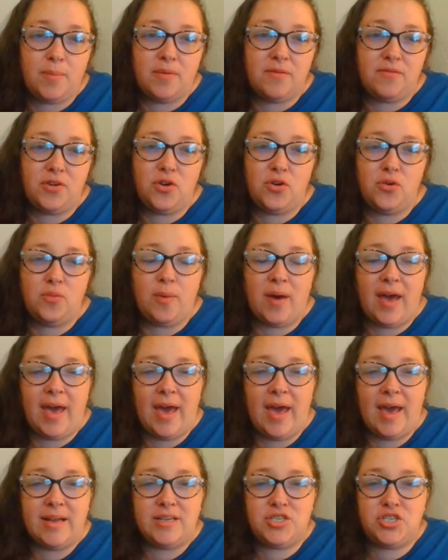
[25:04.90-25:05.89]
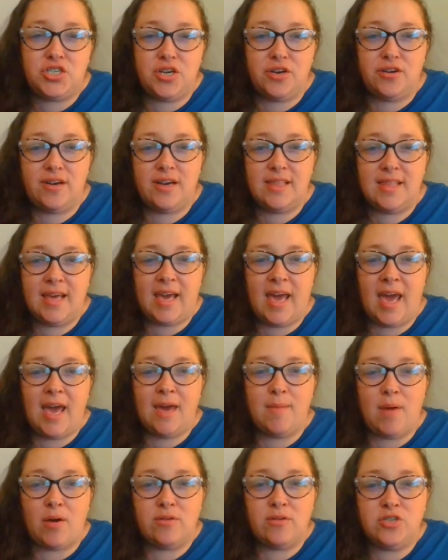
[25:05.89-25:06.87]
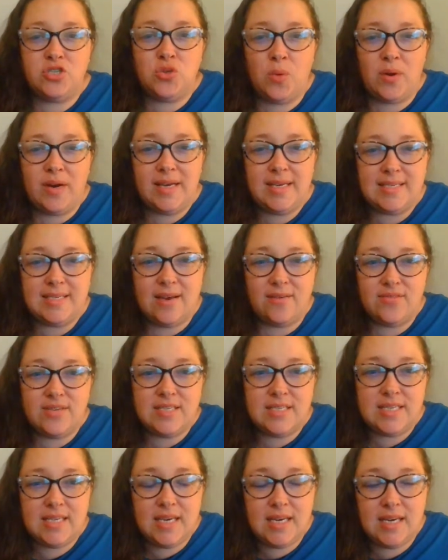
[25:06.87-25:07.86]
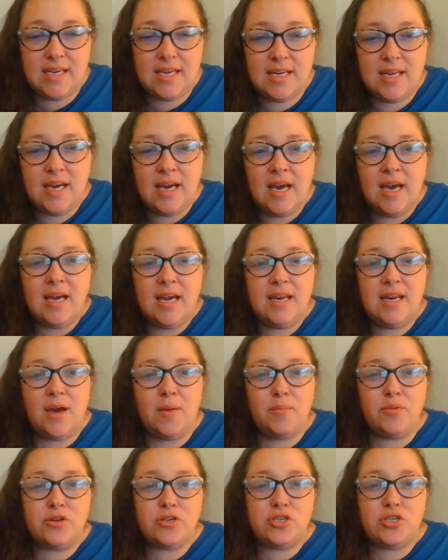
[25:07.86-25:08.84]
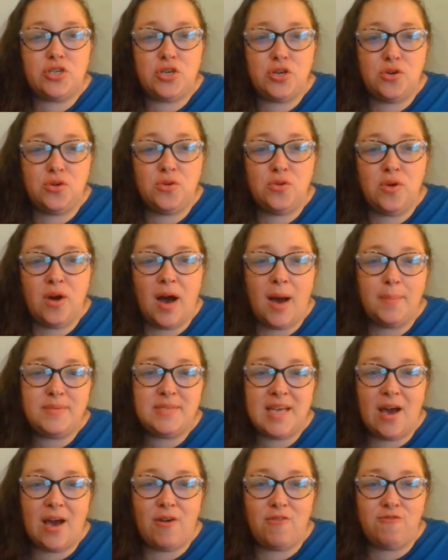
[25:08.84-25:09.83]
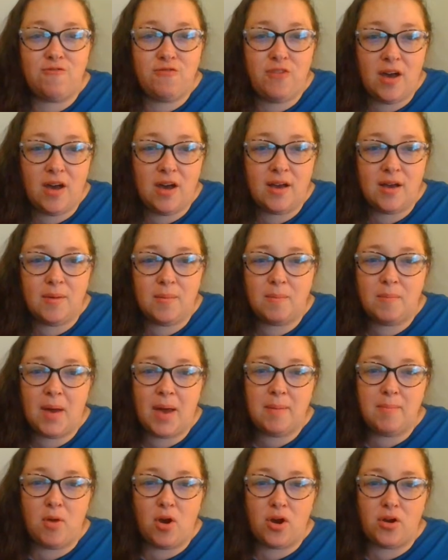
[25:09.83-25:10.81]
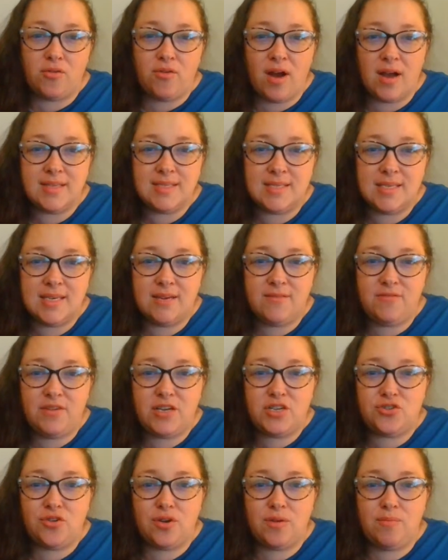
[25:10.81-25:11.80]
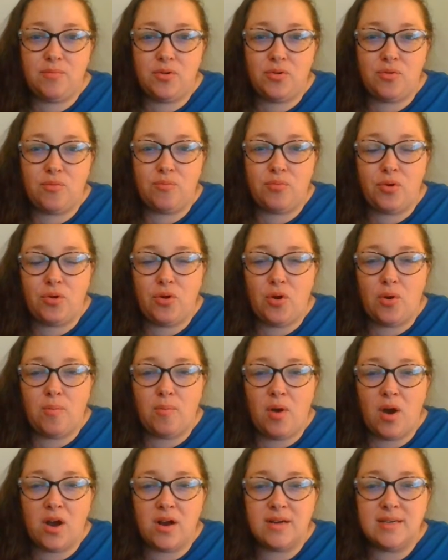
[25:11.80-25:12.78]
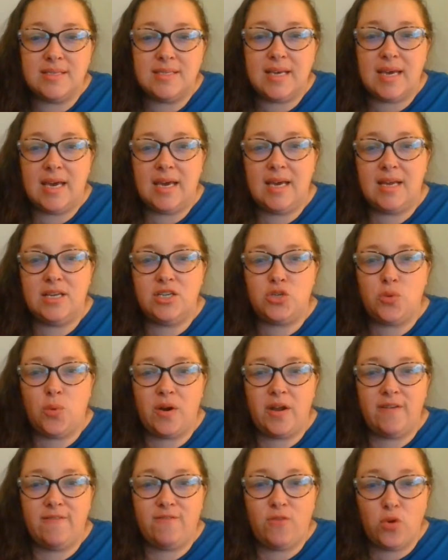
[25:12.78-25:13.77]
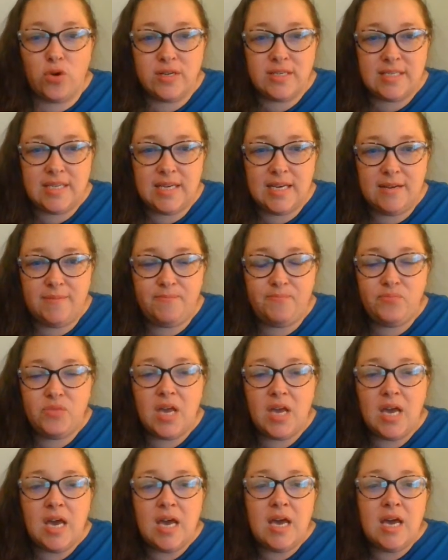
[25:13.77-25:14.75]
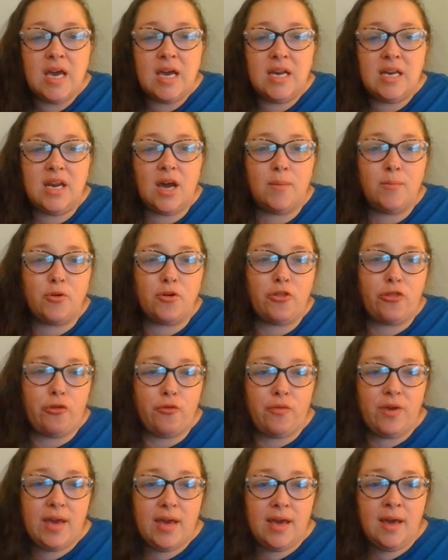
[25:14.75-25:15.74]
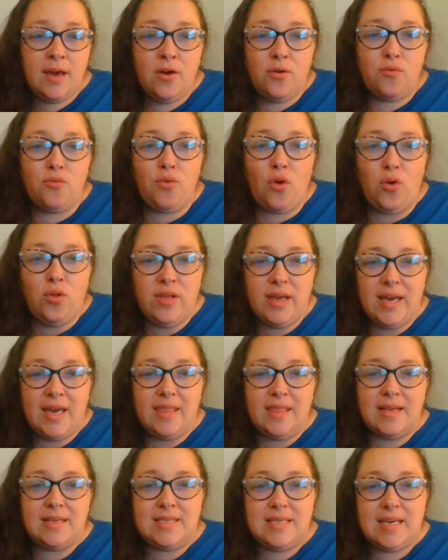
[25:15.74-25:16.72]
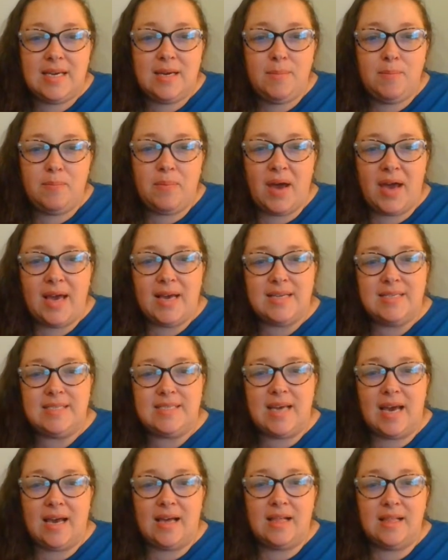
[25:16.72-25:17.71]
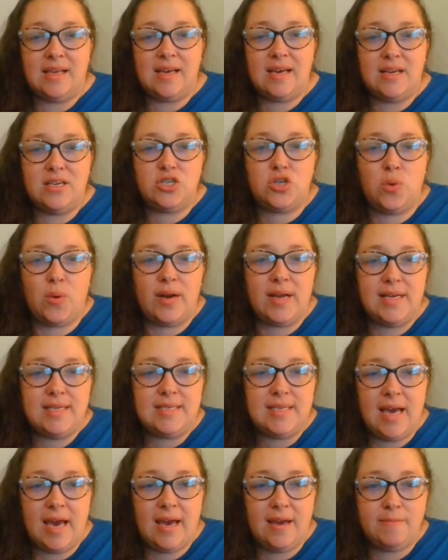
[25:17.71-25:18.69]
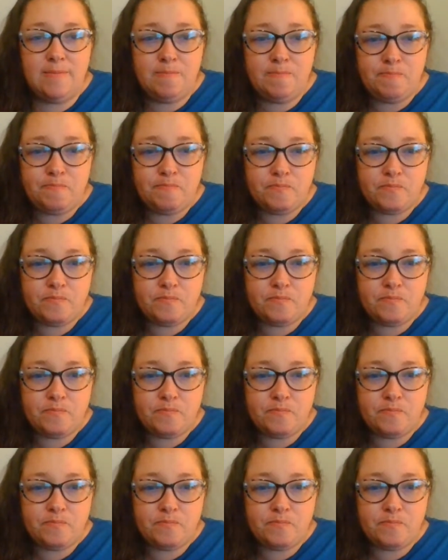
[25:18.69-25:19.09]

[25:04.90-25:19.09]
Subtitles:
of You by Ed Sheeran, that came out in 2017. Number two, Uptown Funk by Mark Ronson featuring Bruno Mars in 2014. Number three, Rolling in the Deep by Adele in 2010.